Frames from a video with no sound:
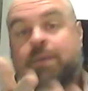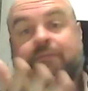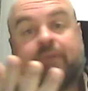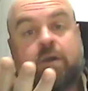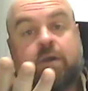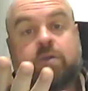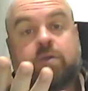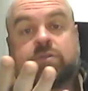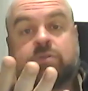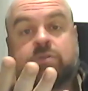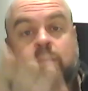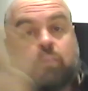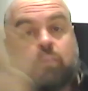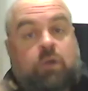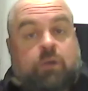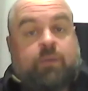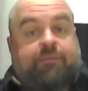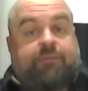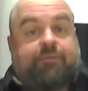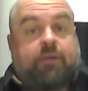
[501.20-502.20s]
focus on. What
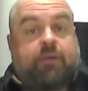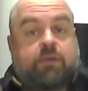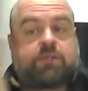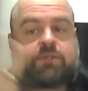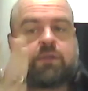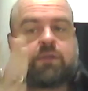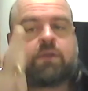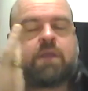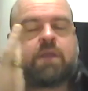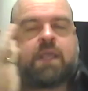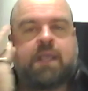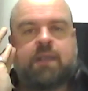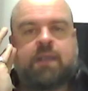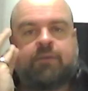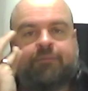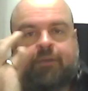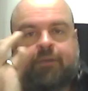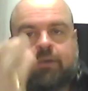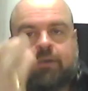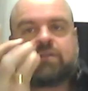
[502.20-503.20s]
do we focus on?
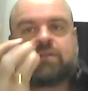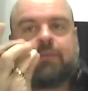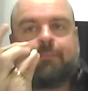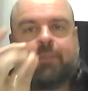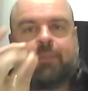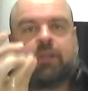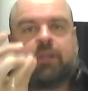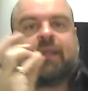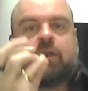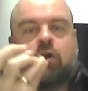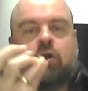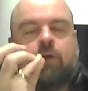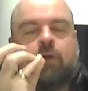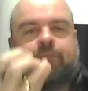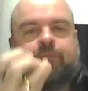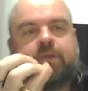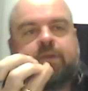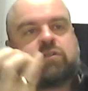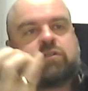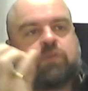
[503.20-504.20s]
Focus on building
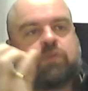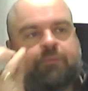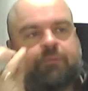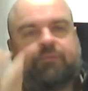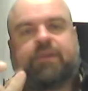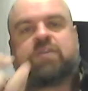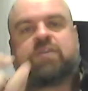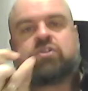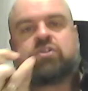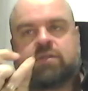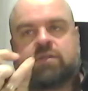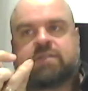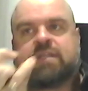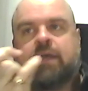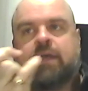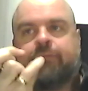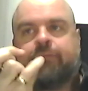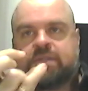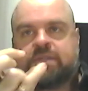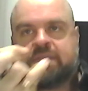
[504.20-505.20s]
confidence or professional
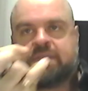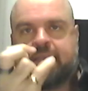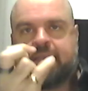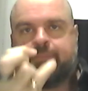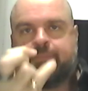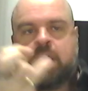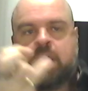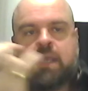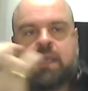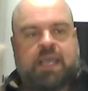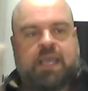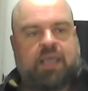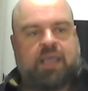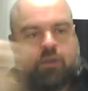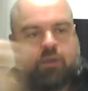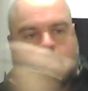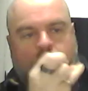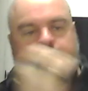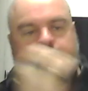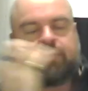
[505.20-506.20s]
self-esteem and the
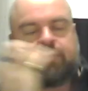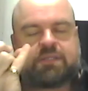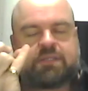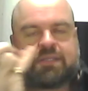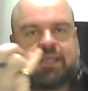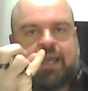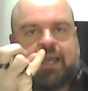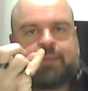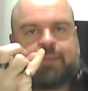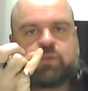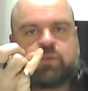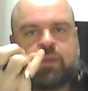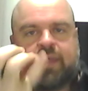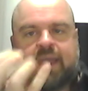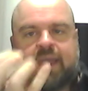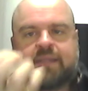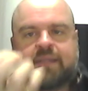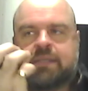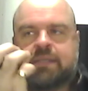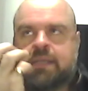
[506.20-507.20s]
confidence that comes with
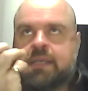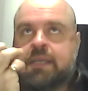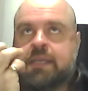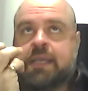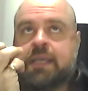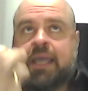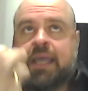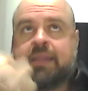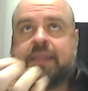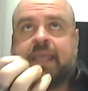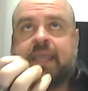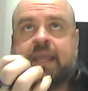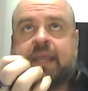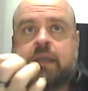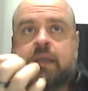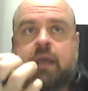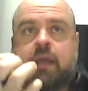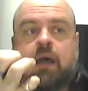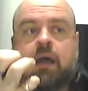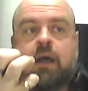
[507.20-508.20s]
that. And
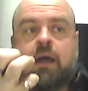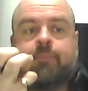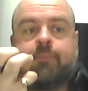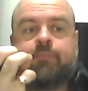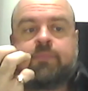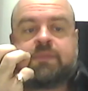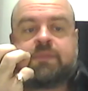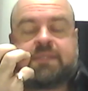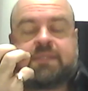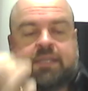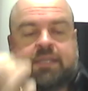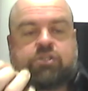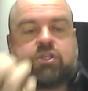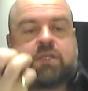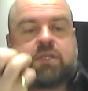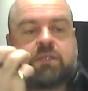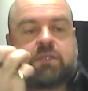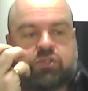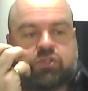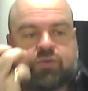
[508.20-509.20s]
then
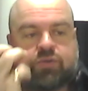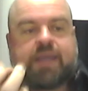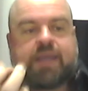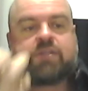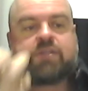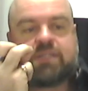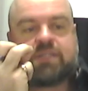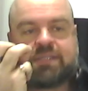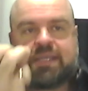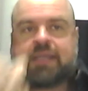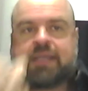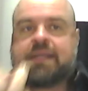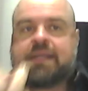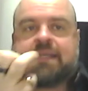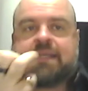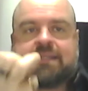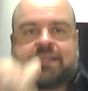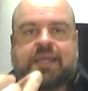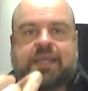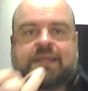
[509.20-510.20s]
teaching strategies,
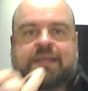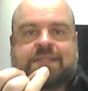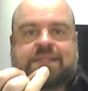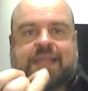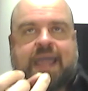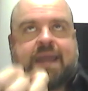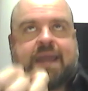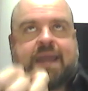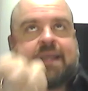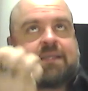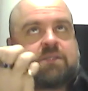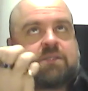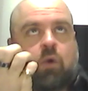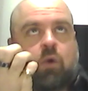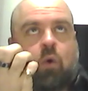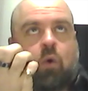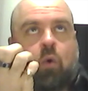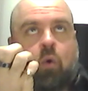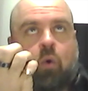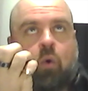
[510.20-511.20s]
techniques, and understandings.
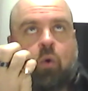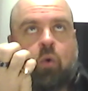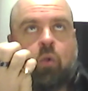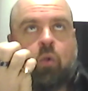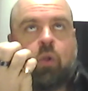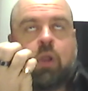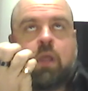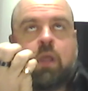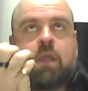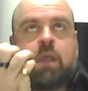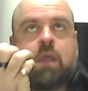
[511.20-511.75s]
All